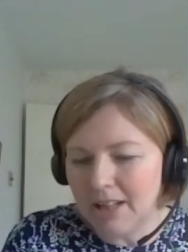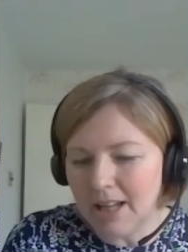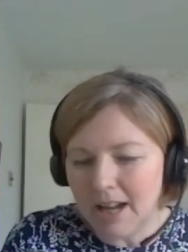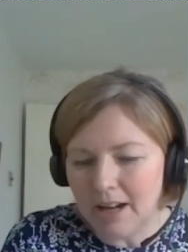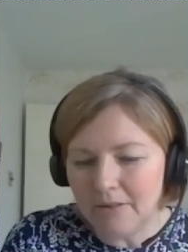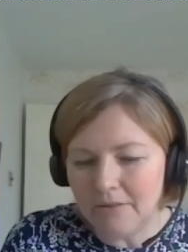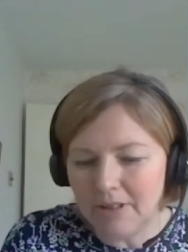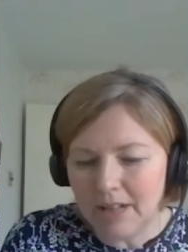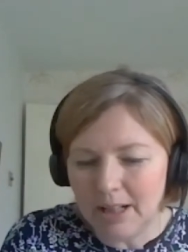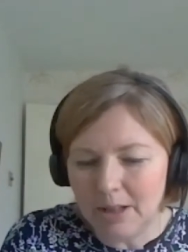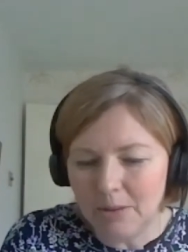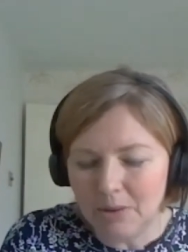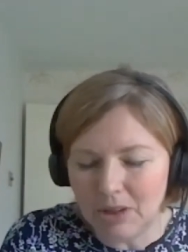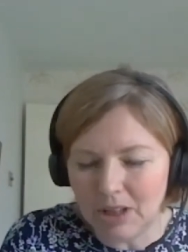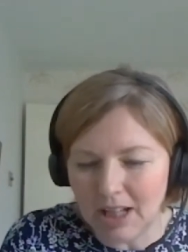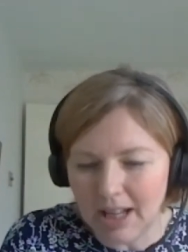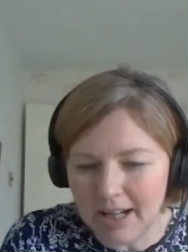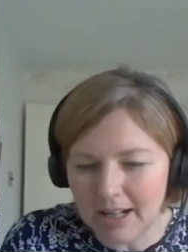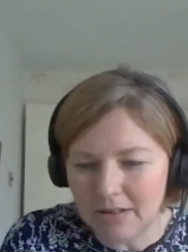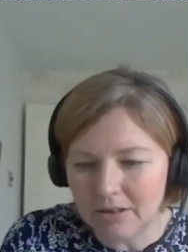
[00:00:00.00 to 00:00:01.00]
that I really would
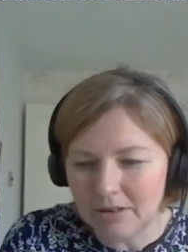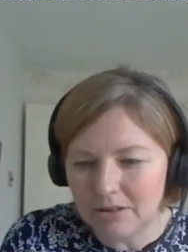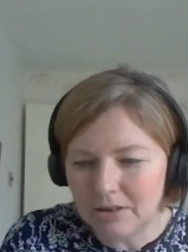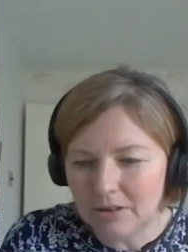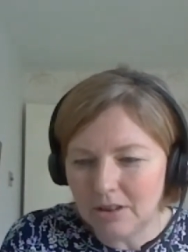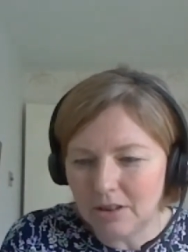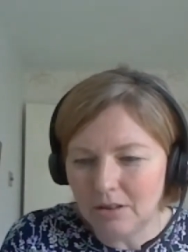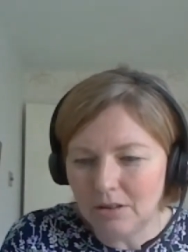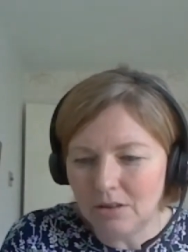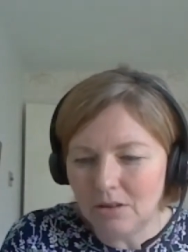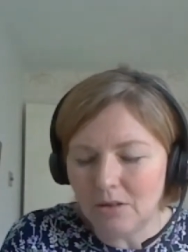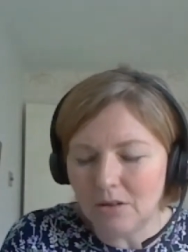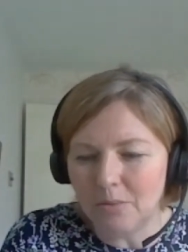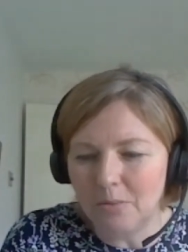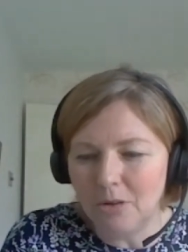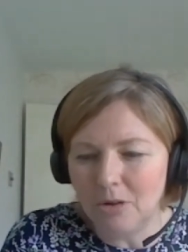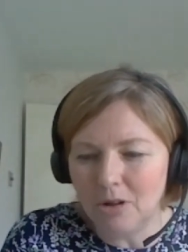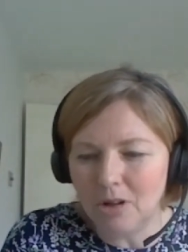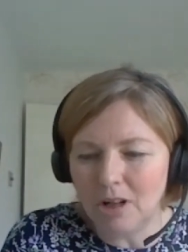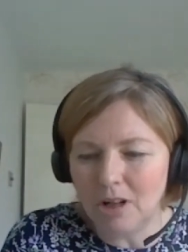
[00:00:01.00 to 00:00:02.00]
like us to look
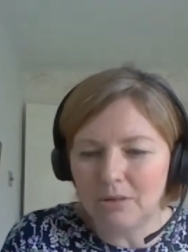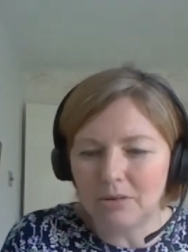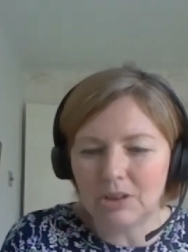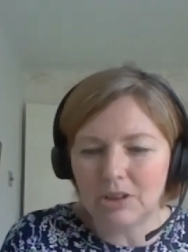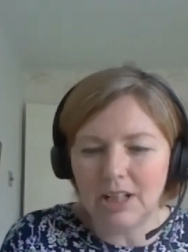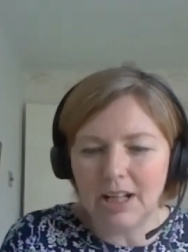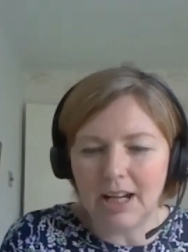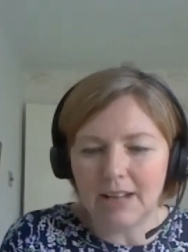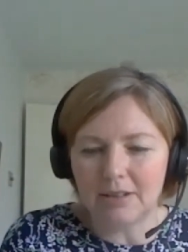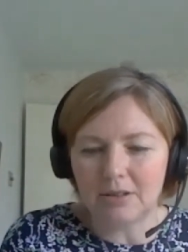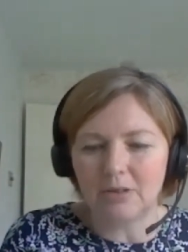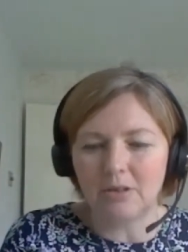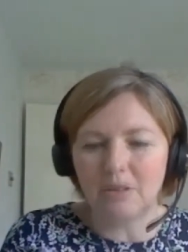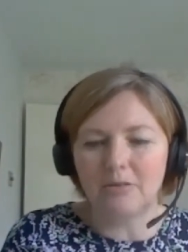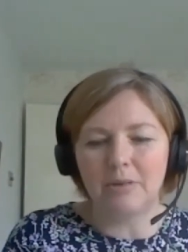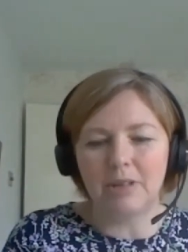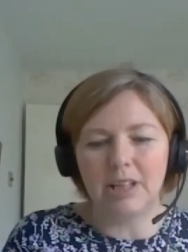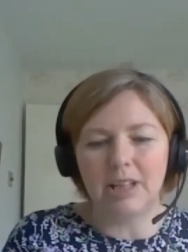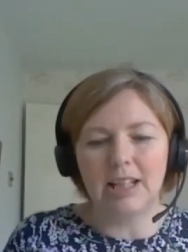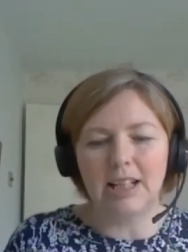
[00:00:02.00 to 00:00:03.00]
more closely at sort
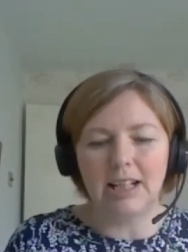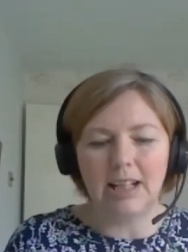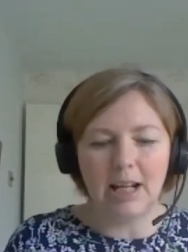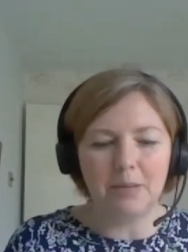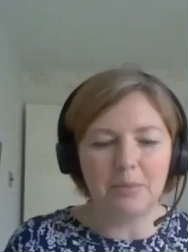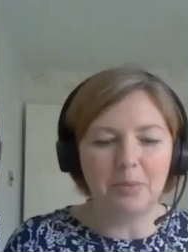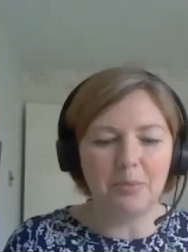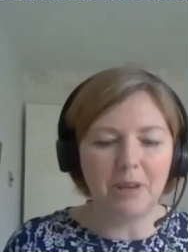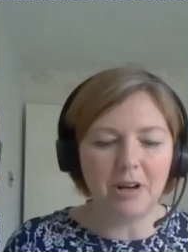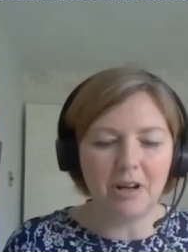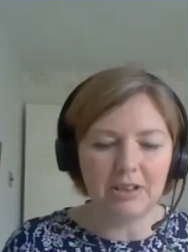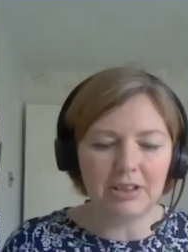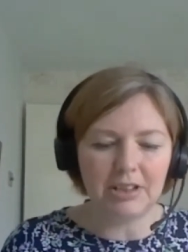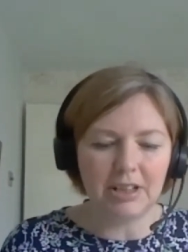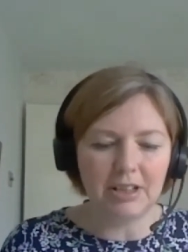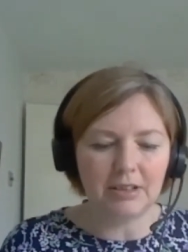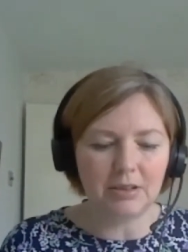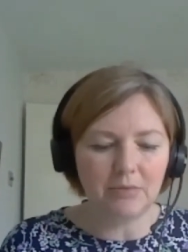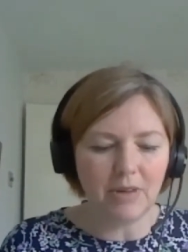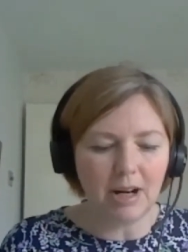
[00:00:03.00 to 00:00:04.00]
of within the Labour Party
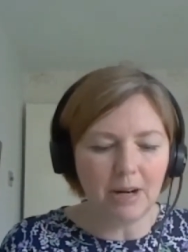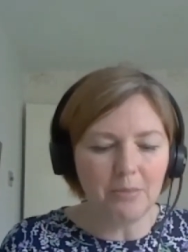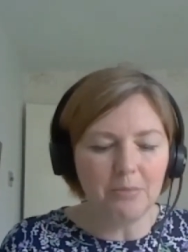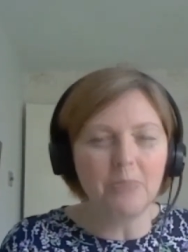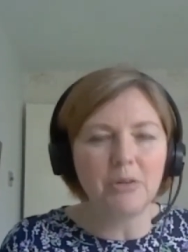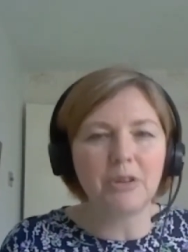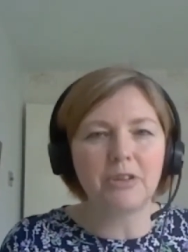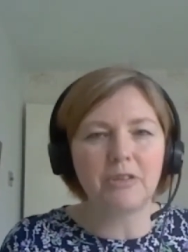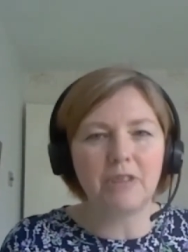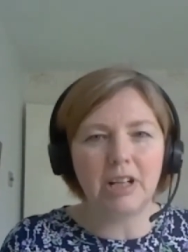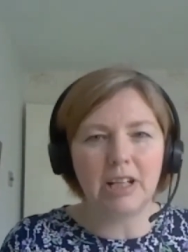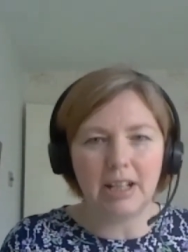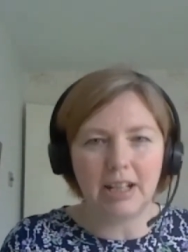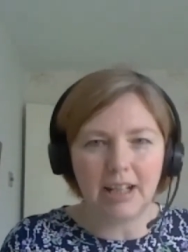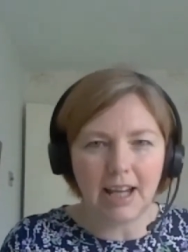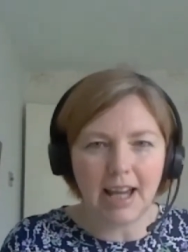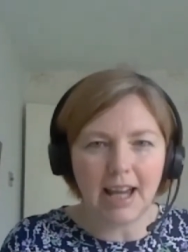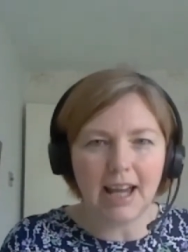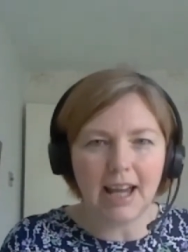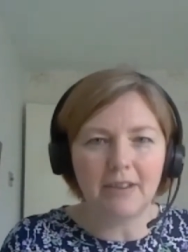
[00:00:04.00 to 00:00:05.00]
is around mothering and
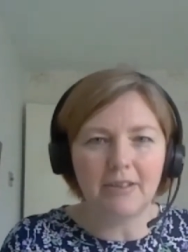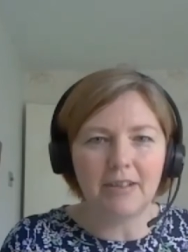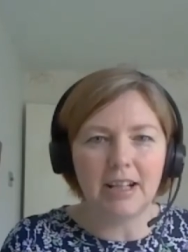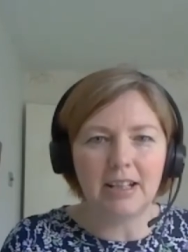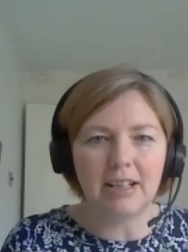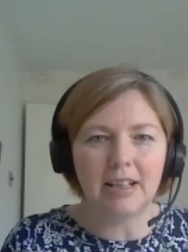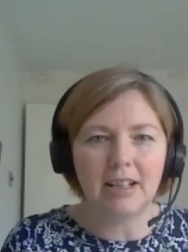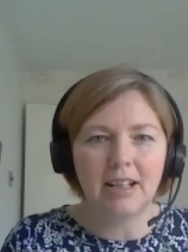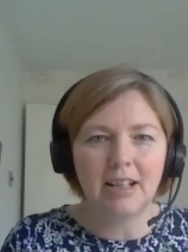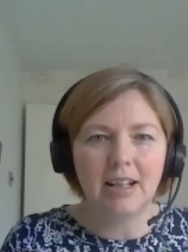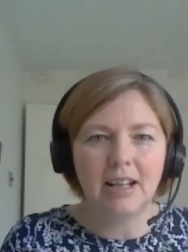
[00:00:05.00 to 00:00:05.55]
caring